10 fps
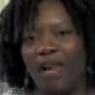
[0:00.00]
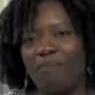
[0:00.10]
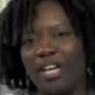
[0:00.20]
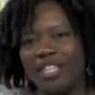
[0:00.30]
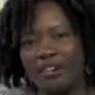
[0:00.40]

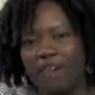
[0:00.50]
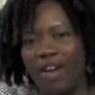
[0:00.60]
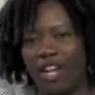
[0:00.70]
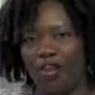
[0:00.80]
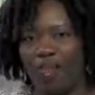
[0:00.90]
because it
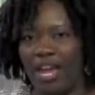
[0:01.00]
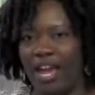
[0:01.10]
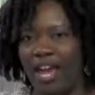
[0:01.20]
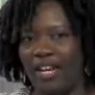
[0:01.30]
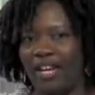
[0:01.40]
fell on my
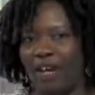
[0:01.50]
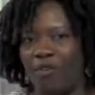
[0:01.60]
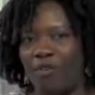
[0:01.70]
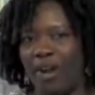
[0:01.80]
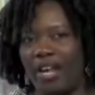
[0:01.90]
head, and
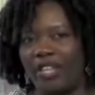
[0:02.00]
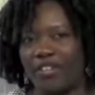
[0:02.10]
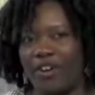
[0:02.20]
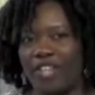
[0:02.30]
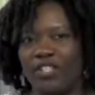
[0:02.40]
I'm a
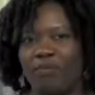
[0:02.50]
writer, right?